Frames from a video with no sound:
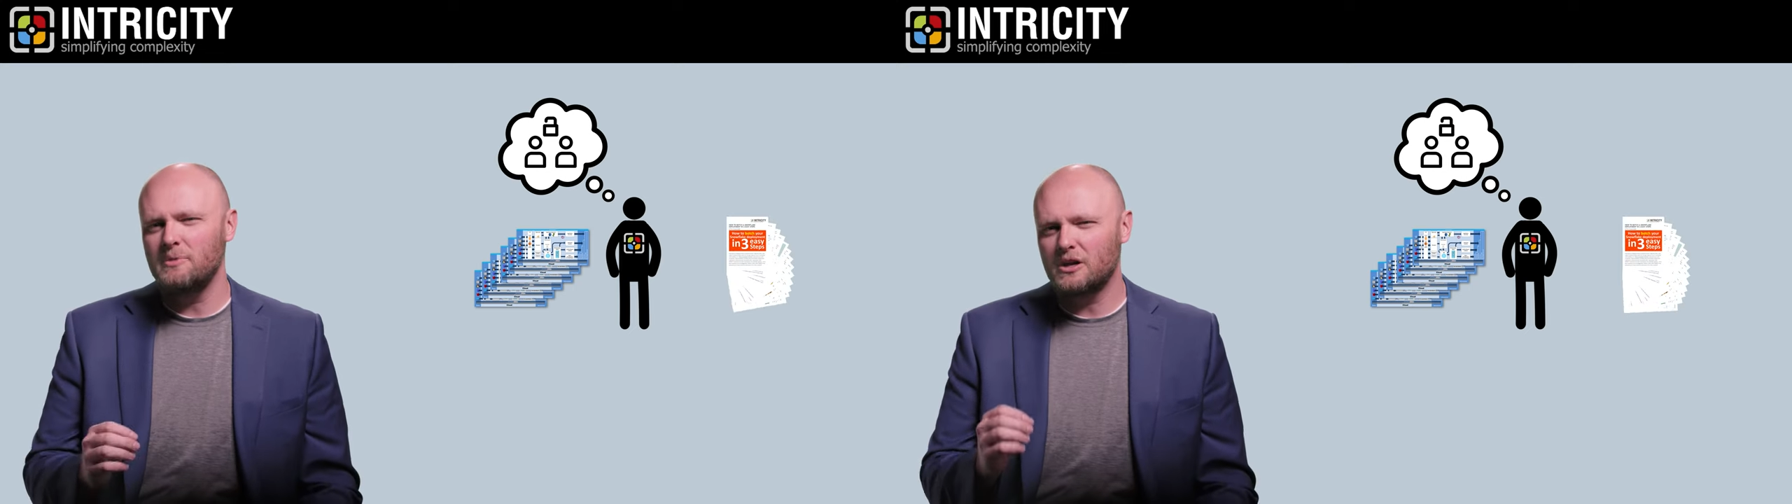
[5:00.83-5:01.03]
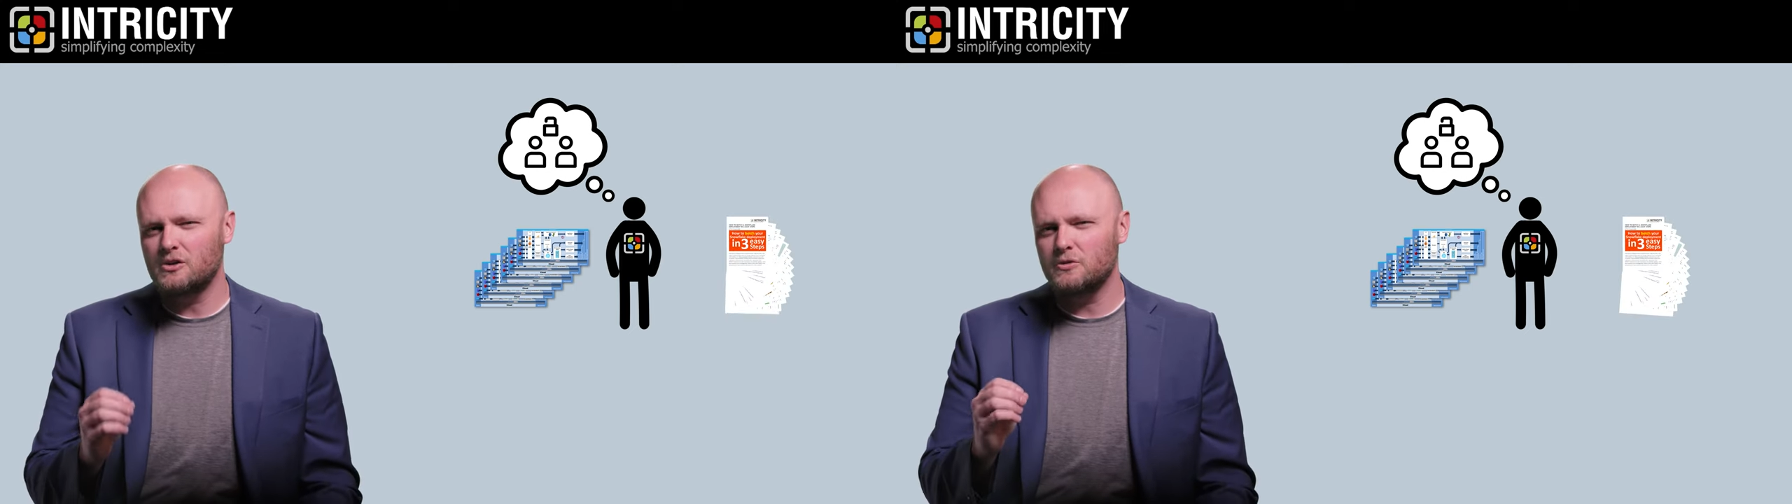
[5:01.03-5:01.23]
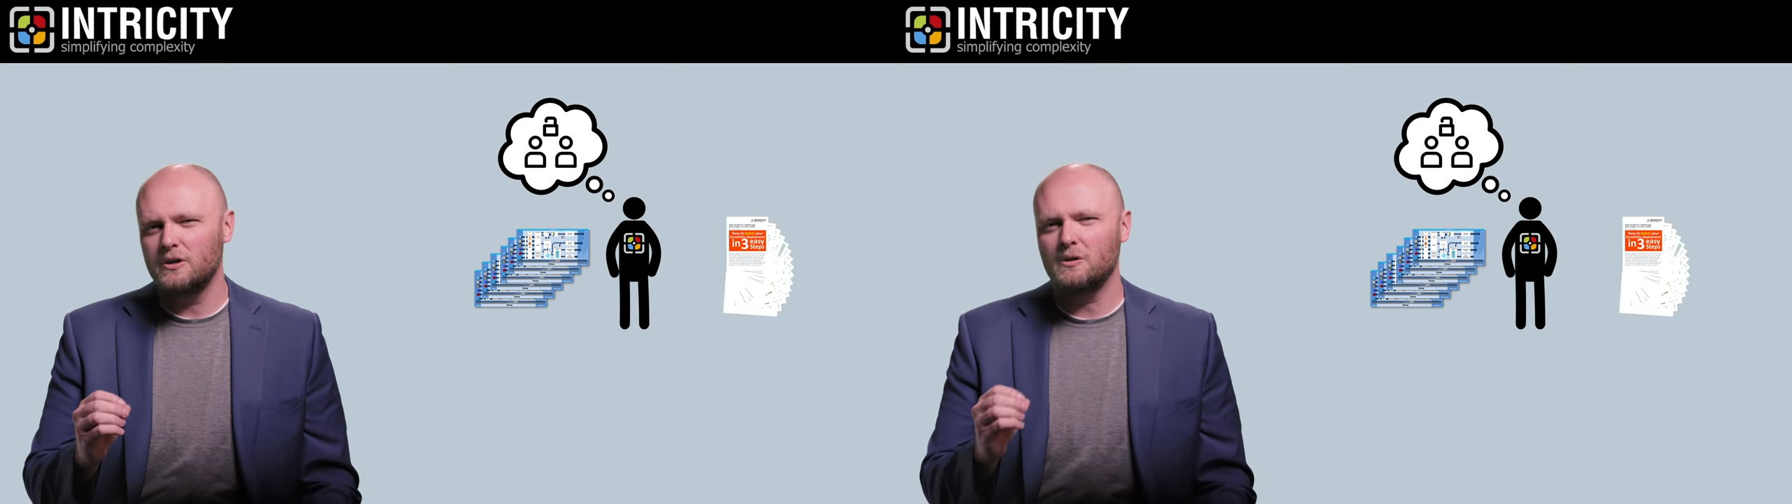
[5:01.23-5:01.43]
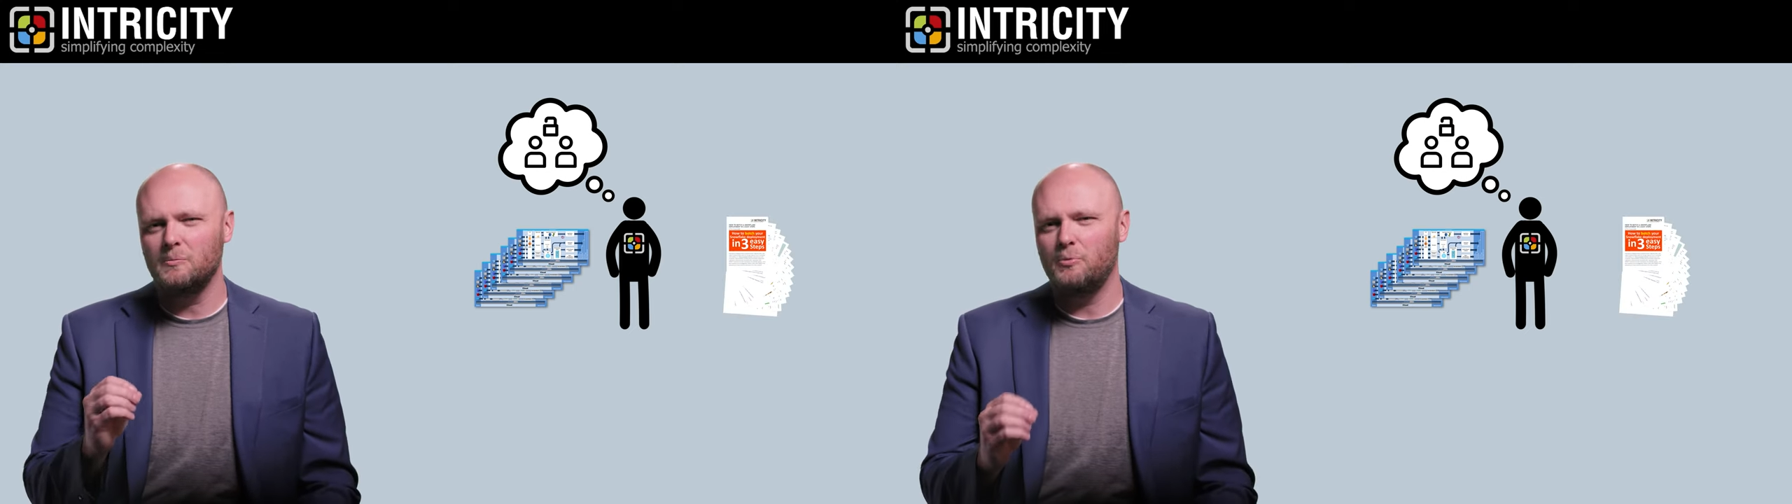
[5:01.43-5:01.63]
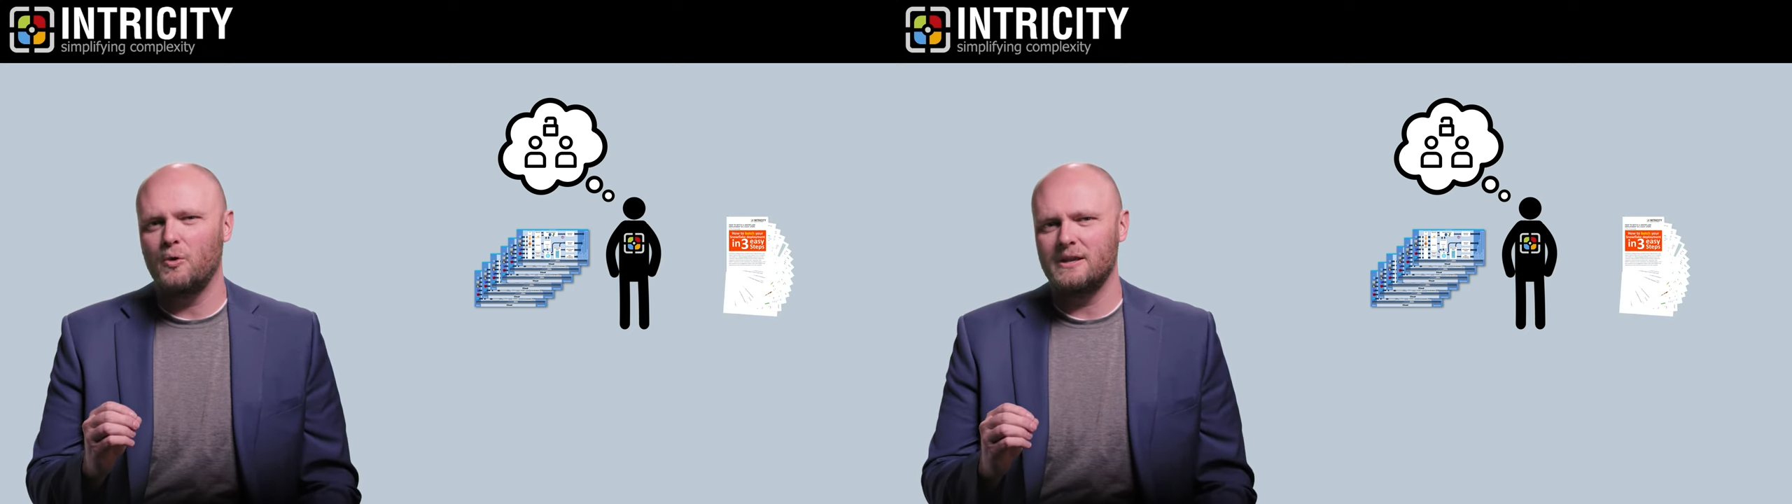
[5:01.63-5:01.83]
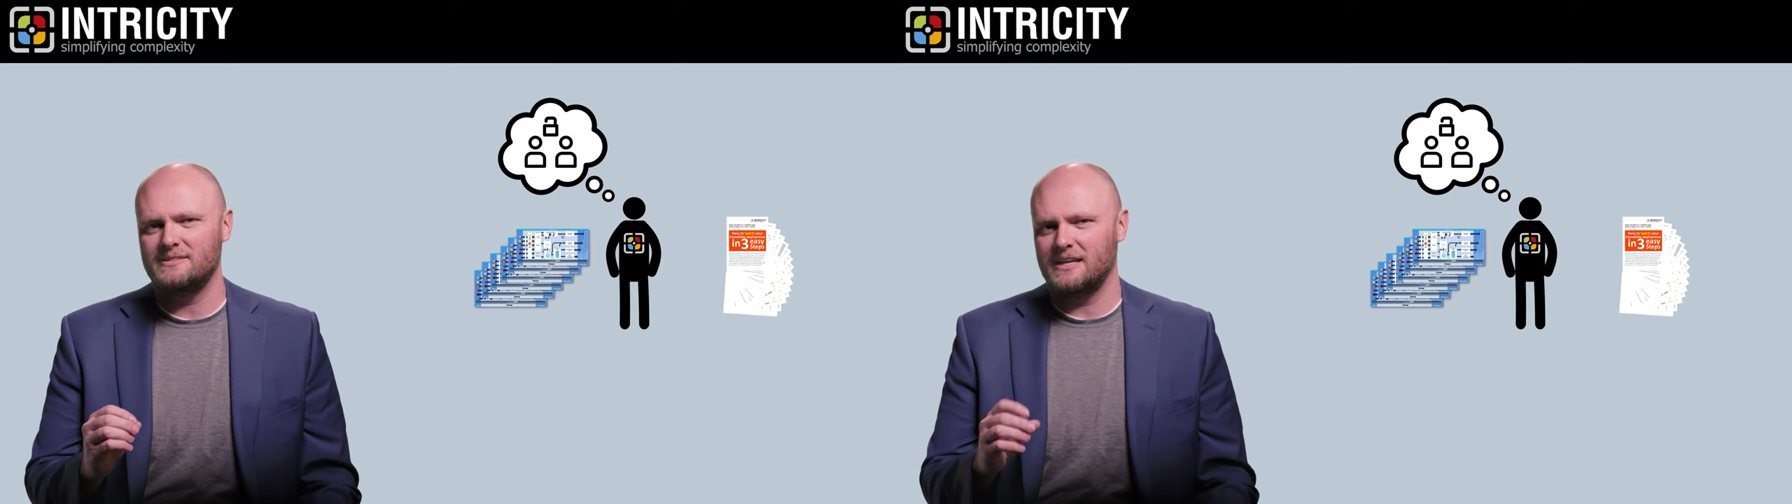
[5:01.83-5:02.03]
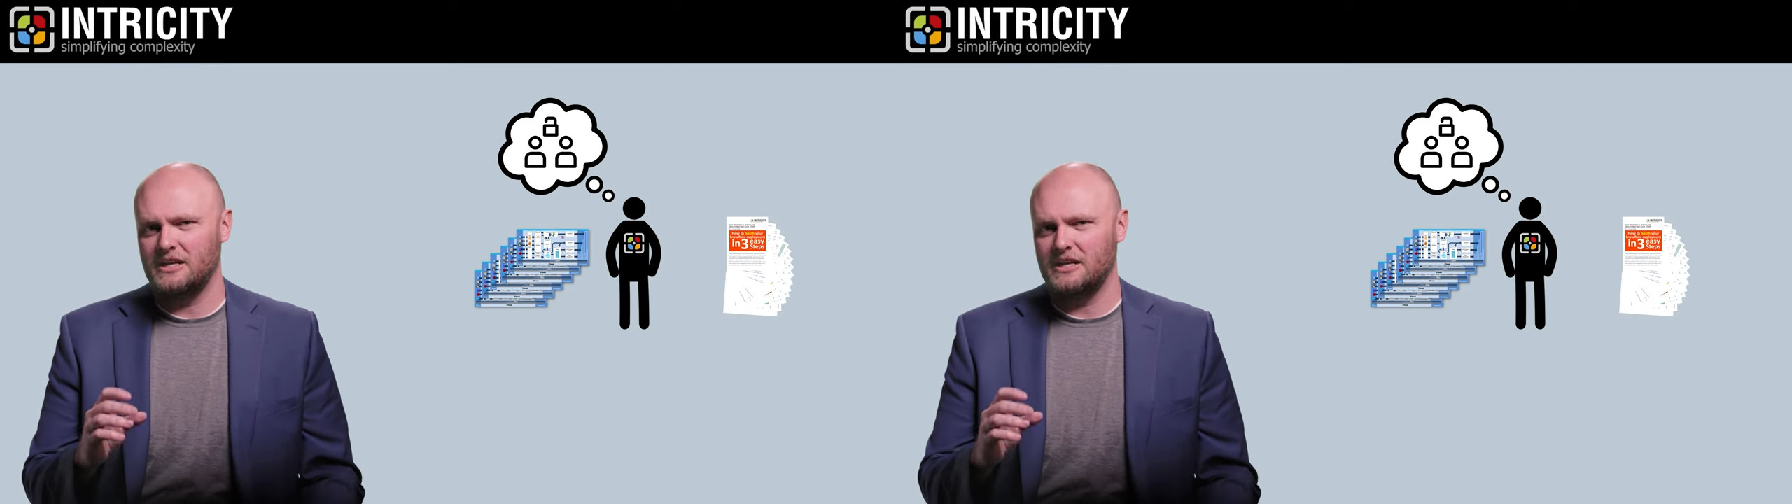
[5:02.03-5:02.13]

of the critical points that